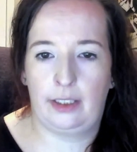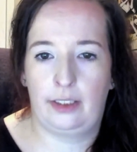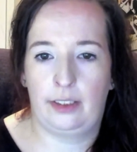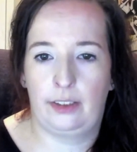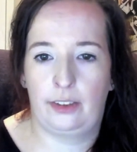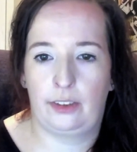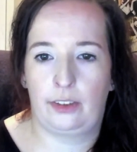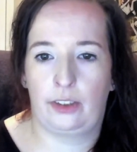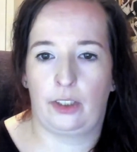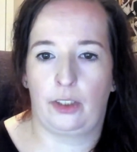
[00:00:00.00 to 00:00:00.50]

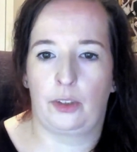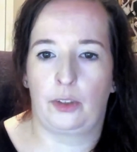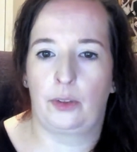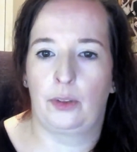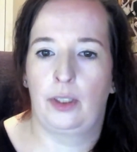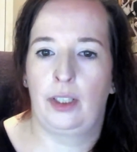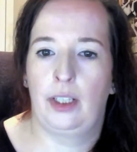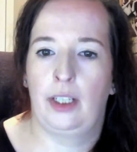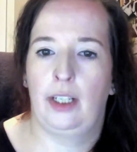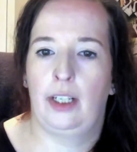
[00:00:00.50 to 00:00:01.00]
so
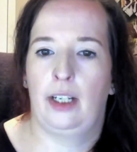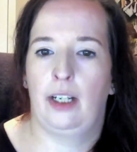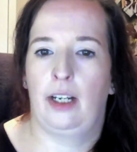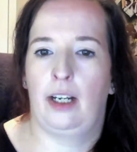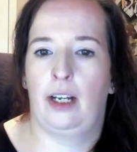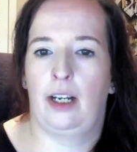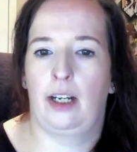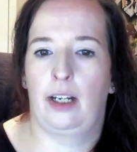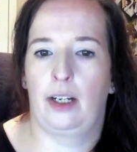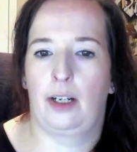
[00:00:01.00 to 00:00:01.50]

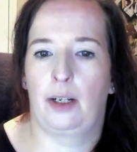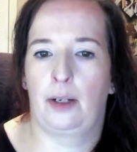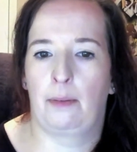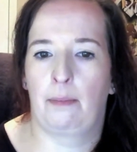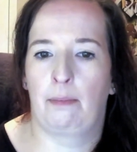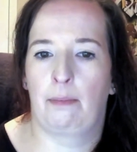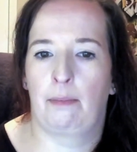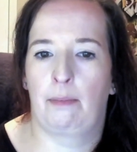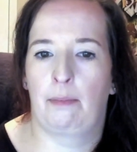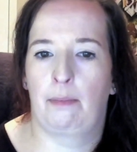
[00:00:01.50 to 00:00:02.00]

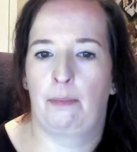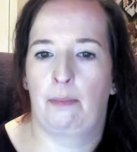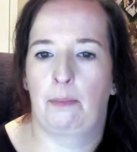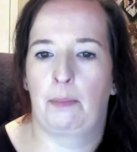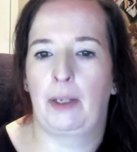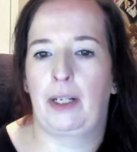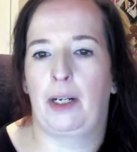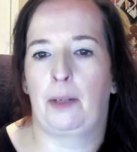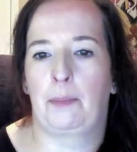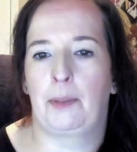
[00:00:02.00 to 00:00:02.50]
but
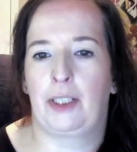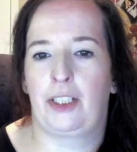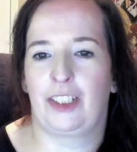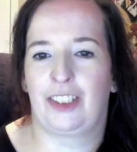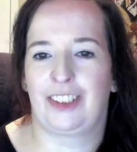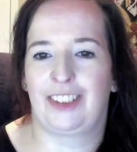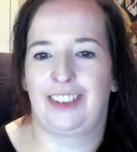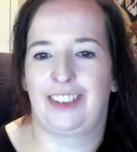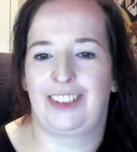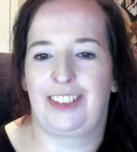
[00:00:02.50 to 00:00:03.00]
I'll be curious
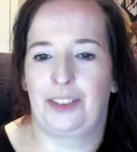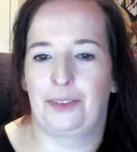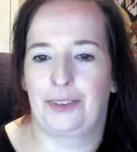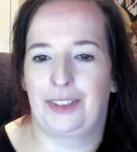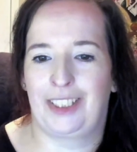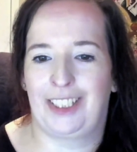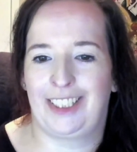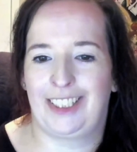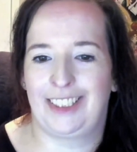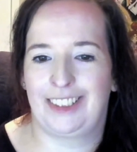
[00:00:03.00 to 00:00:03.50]
to see when
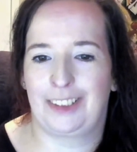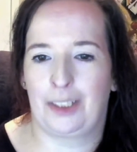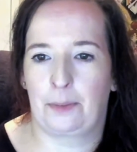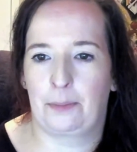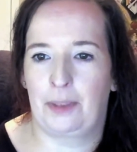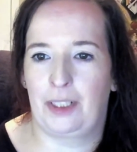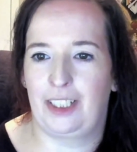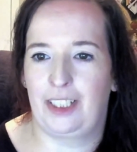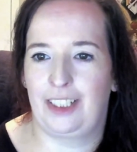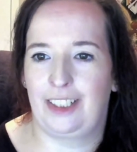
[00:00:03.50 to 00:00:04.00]
that gets
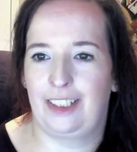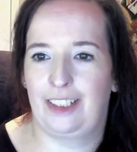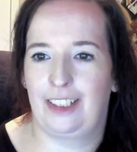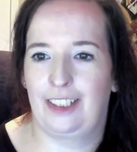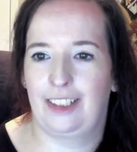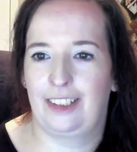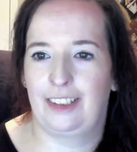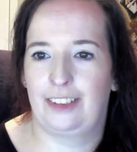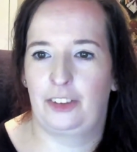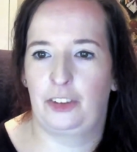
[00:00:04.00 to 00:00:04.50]
updated.
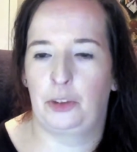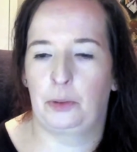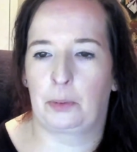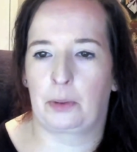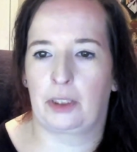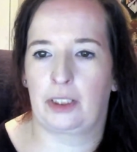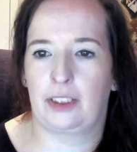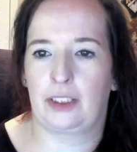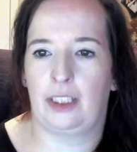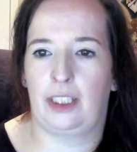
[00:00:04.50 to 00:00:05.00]
Super
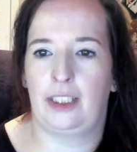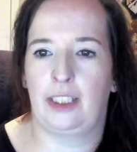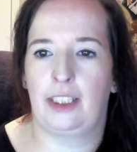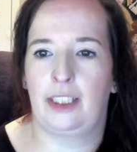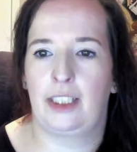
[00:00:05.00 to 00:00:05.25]
excited.